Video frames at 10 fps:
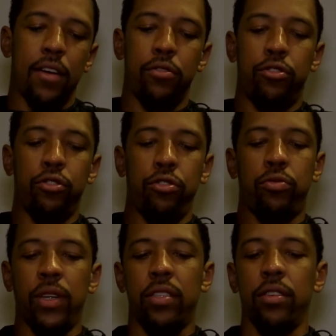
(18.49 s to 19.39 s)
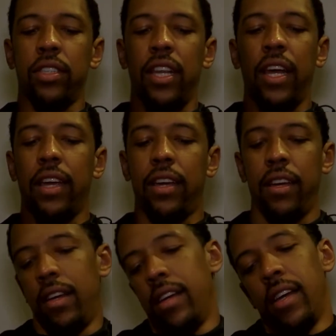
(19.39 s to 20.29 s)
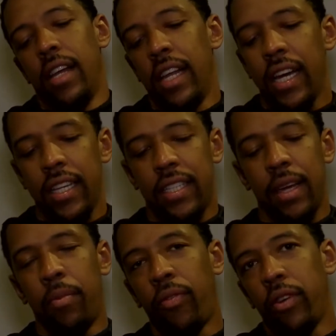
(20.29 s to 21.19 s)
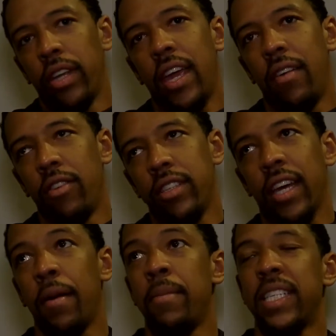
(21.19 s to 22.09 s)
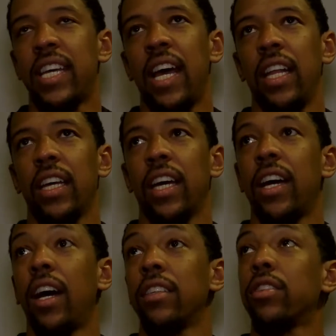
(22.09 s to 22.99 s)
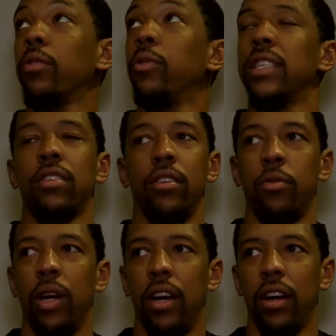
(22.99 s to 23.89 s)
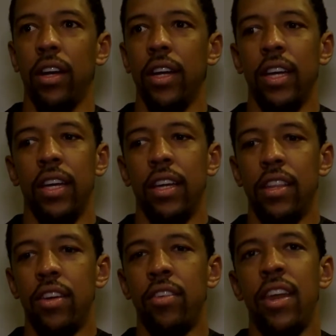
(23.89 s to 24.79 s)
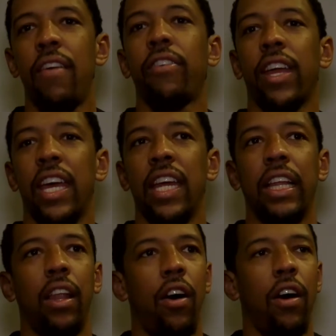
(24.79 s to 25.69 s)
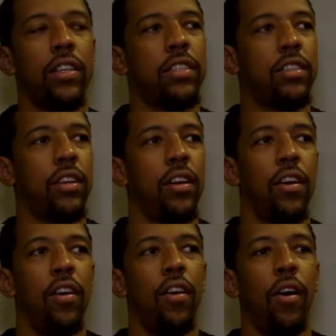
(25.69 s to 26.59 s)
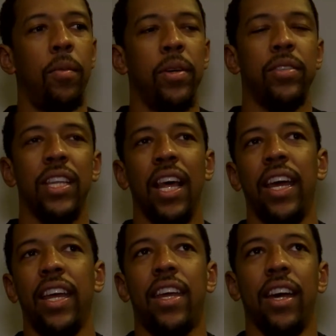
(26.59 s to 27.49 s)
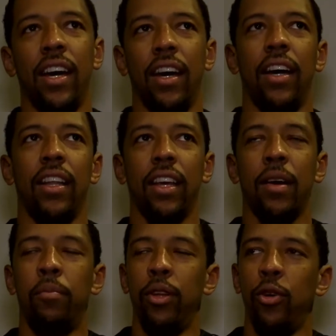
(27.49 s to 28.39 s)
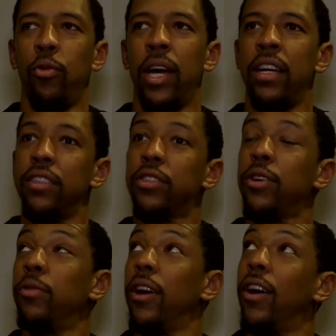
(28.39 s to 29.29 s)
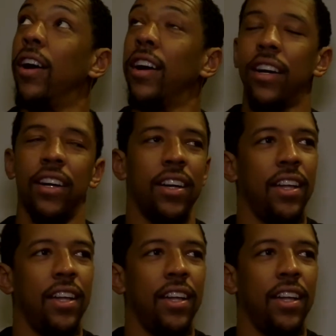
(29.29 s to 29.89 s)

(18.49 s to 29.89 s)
Coach Drew's whistle is like I said before the camera, it's like a Metallica concert whistle where they're never getting lost, almost like a blue whale sonar.